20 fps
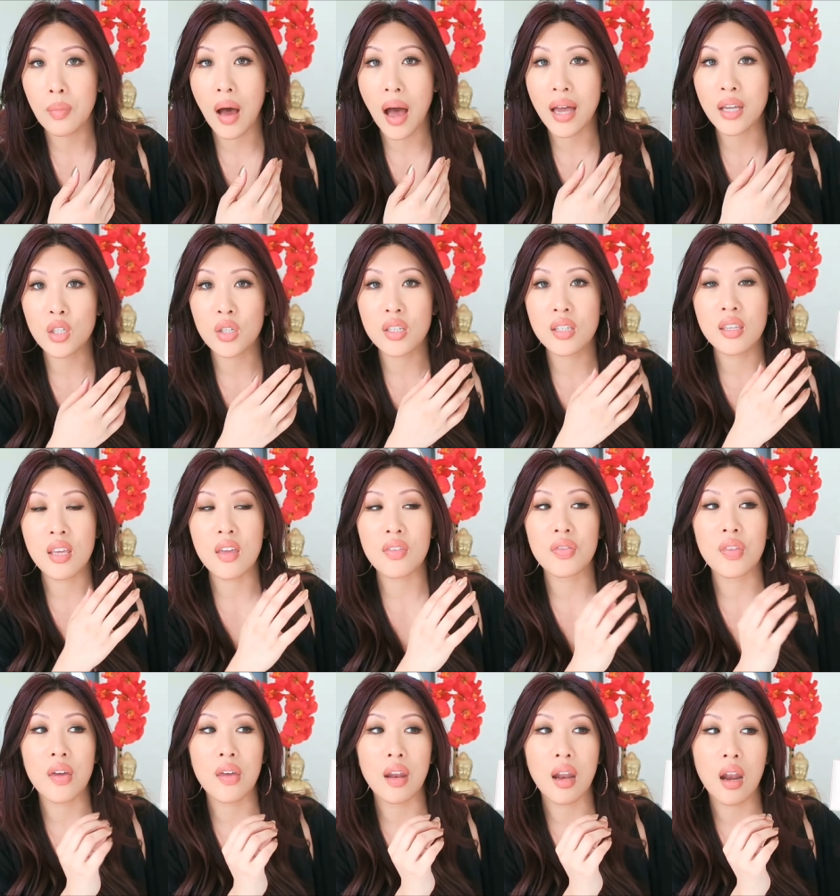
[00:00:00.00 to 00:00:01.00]
I just
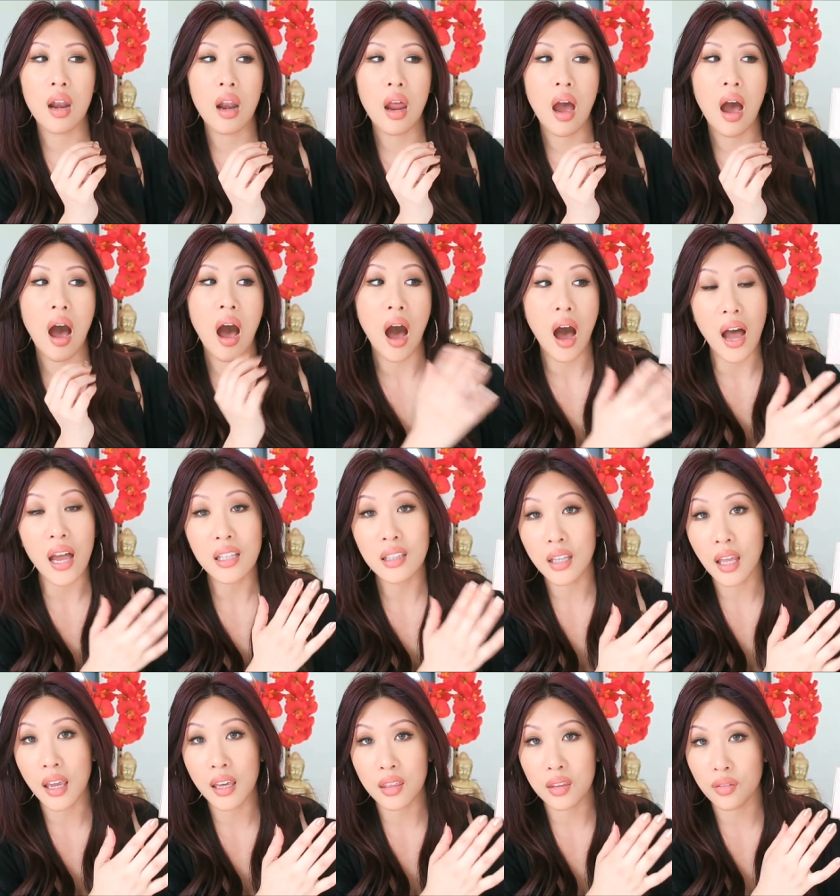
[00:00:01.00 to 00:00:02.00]
think that I
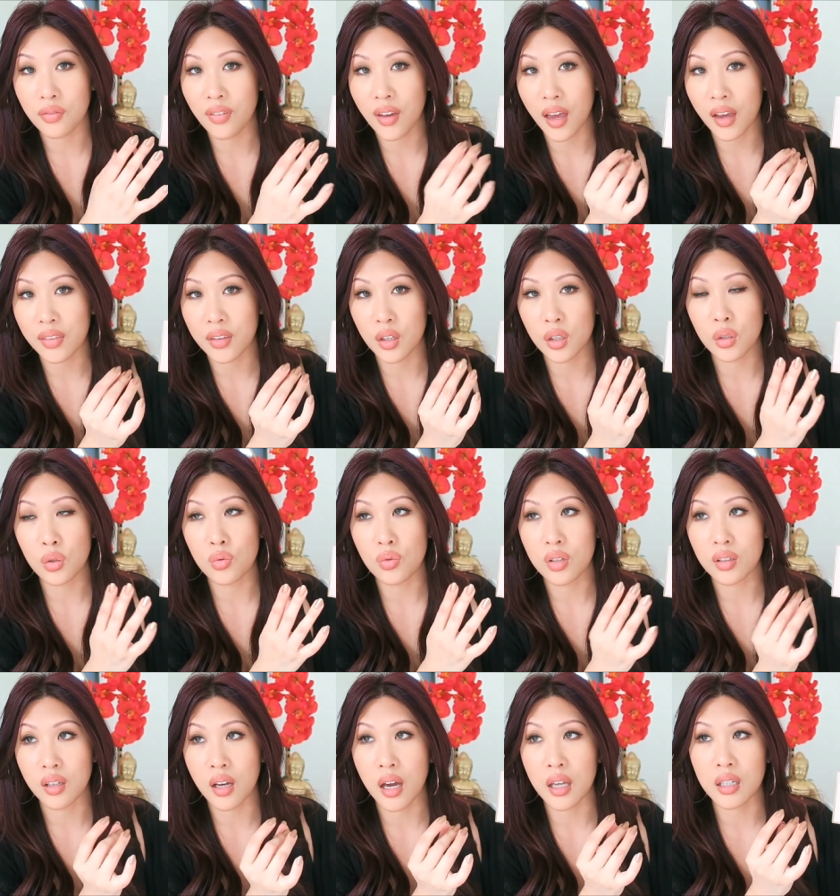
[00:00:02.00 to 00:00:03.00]
like the fact that you
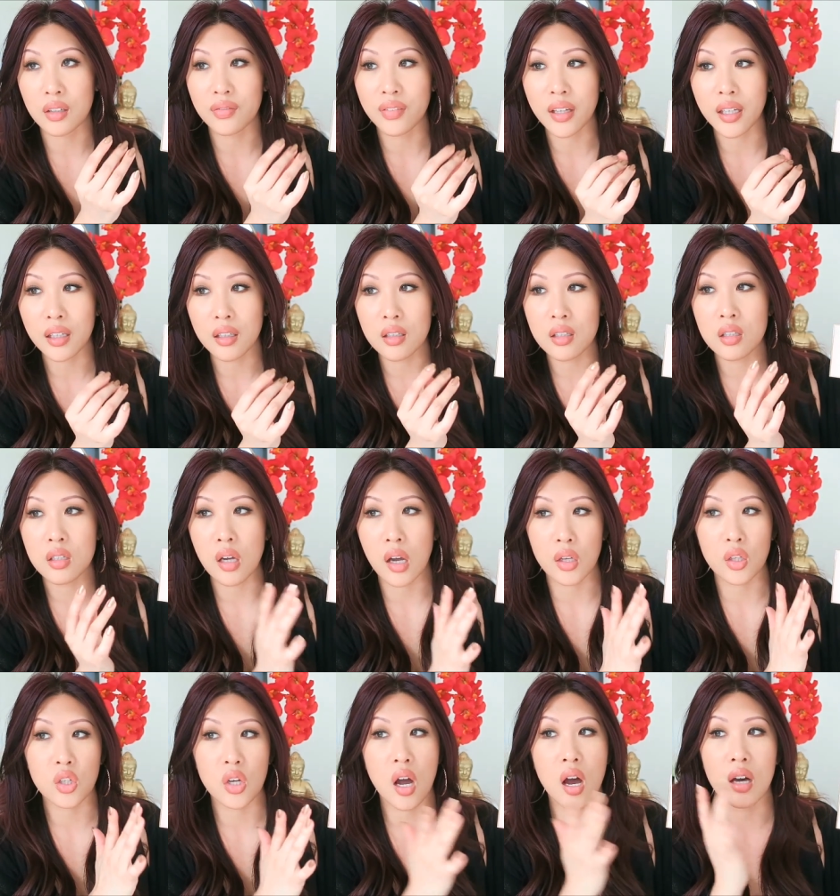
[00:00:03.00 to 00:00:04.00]
can kind of like
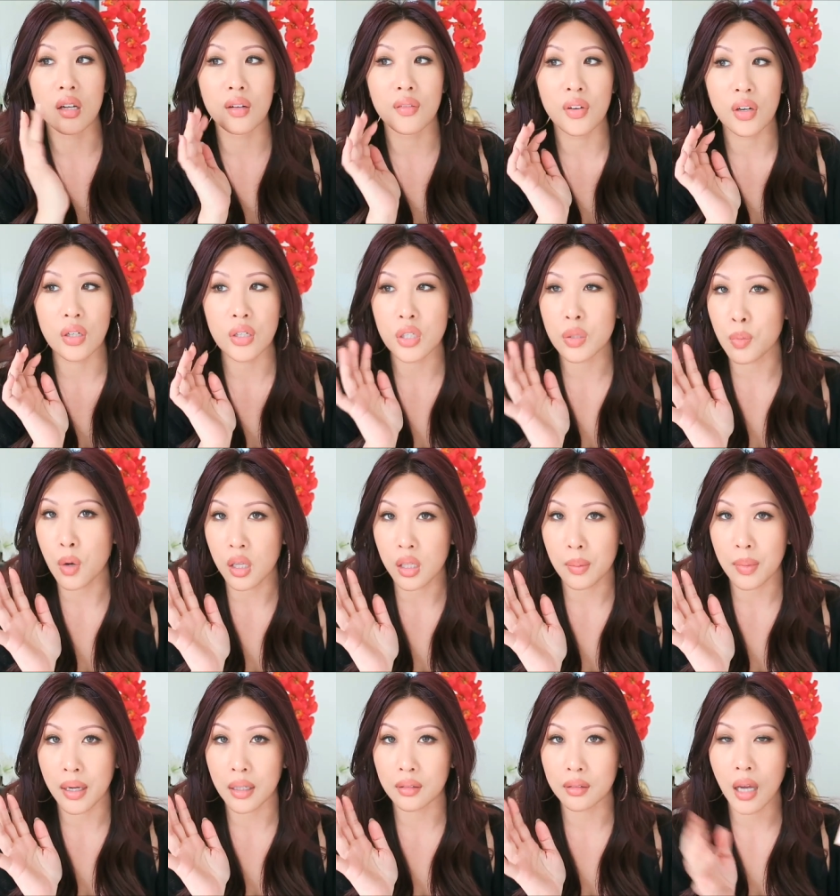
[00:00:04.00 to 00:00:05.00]
touch on a very small
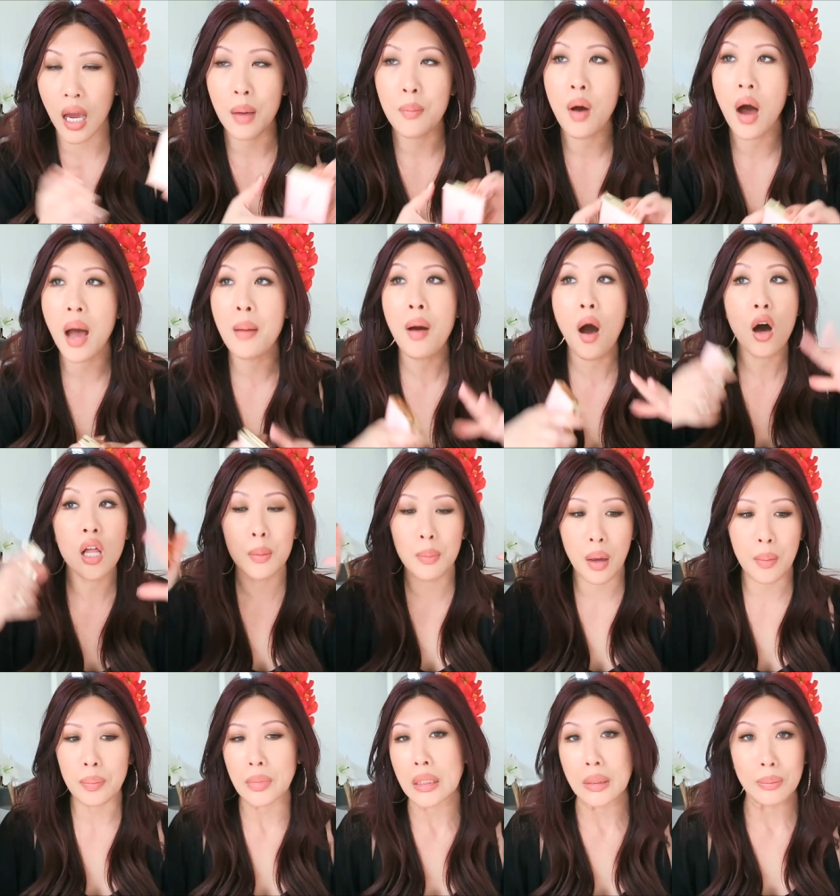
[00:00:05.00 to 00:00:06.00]
amount. I'm, I'm all
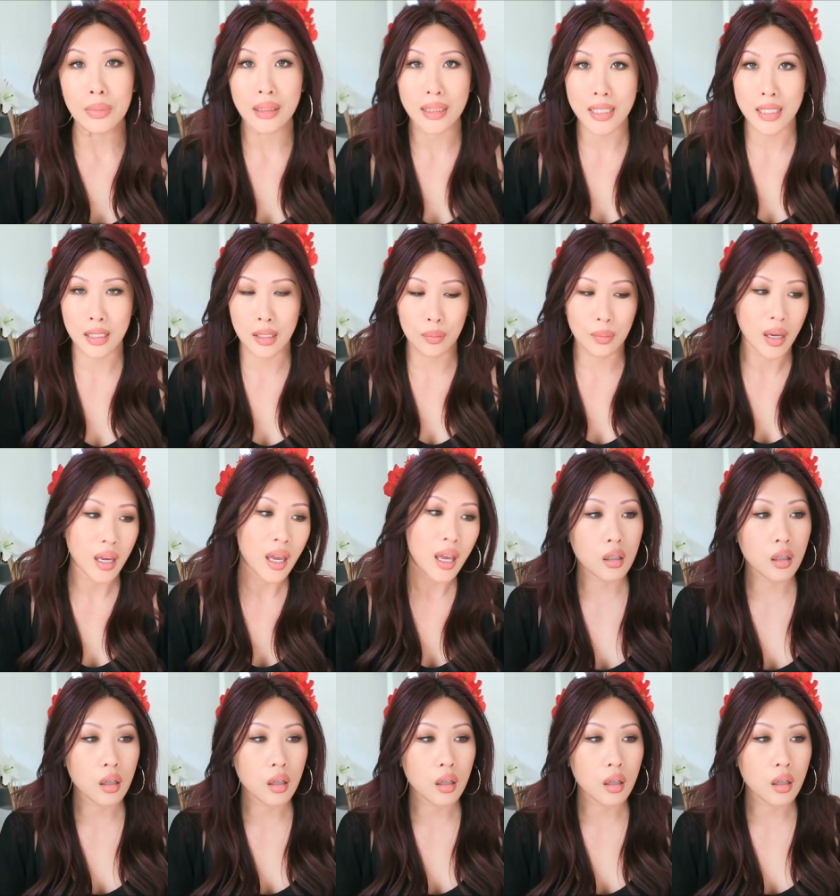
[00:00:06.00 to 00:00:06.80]
about minimalism.